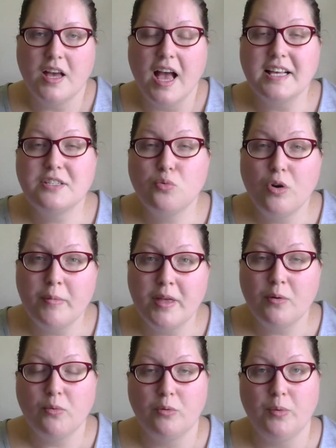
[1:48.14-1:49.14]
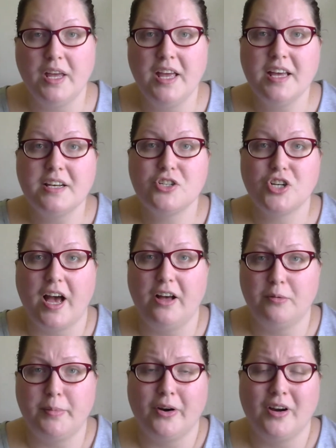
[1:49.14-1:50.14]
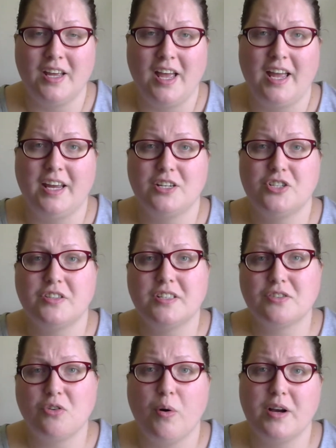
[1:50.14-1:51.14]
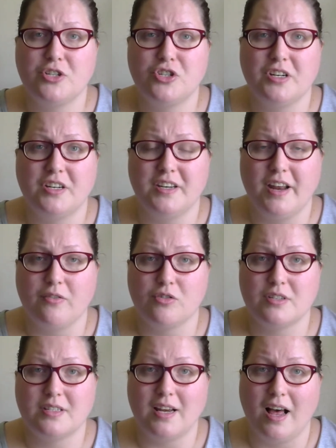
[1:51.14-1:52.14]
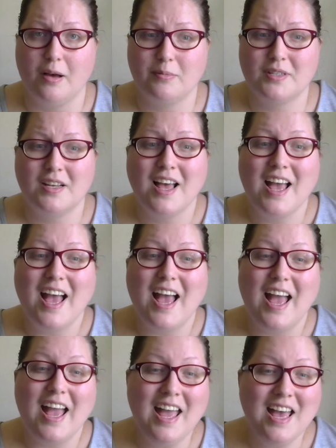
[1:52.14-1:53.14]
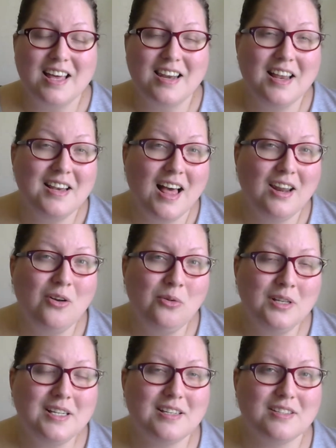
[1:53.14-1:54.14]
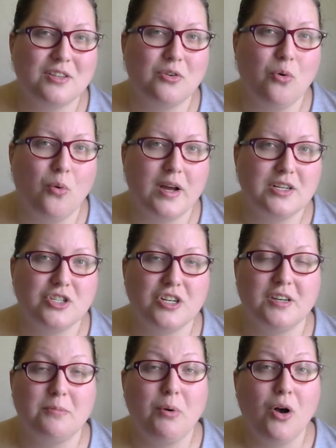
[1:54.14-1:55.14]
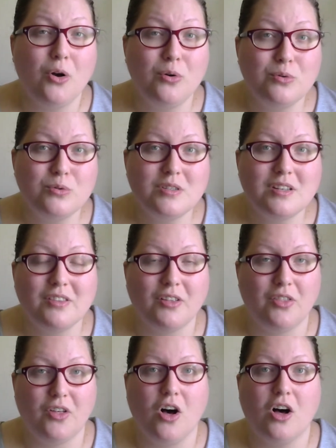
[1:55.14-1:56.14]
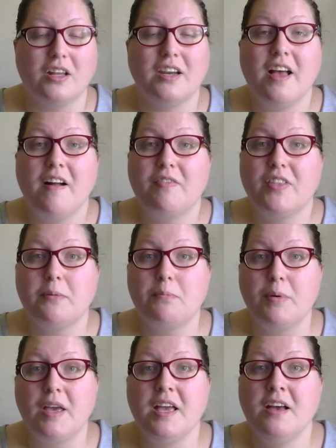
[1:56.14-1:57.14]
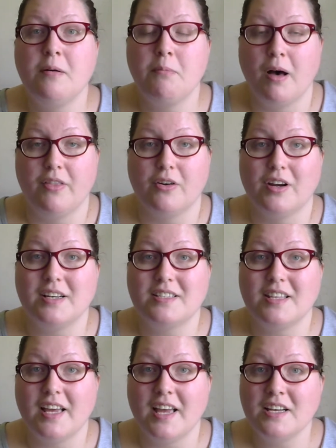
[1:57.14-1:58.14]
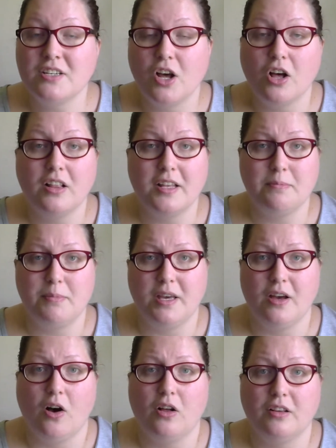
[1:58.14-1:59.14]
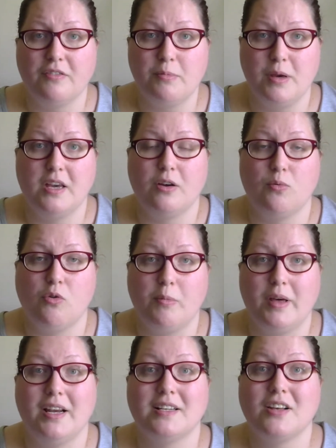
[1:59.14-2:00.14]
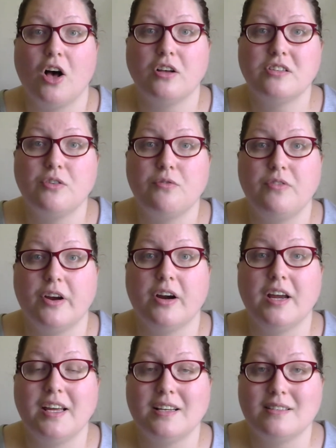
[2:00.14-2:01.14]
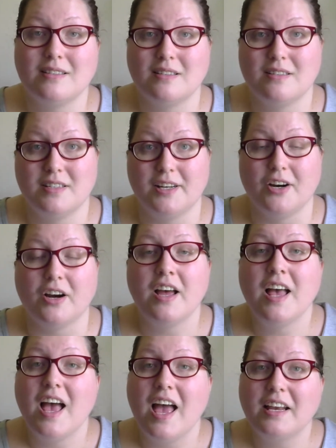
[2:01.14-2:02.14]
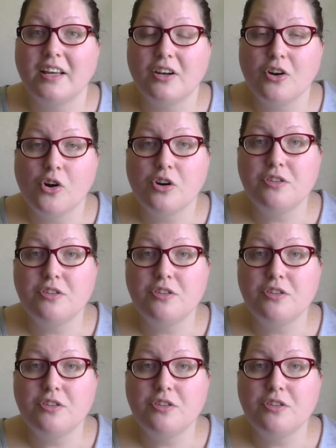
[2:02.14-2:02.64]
As women, when we hit childbearing age, this question never stops. And not only does the question pose the thought that being a mother is the end-all and be-all of being a woman, it's also very insincere and can hurt